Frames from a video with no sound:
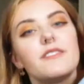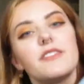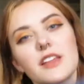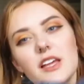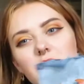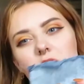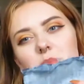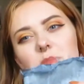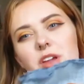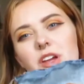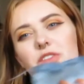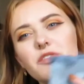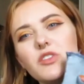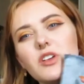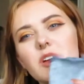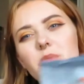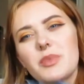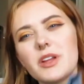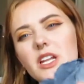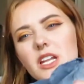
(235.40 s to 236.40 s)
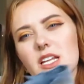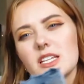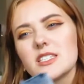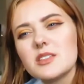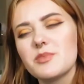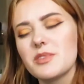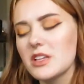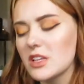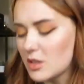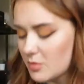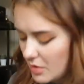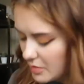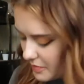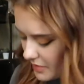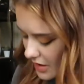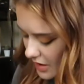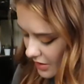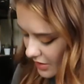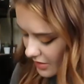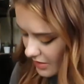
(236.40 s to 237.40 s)
feel like I'm here for it, but it needs to be a little bit
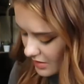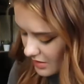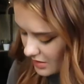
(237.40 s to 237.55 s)
better.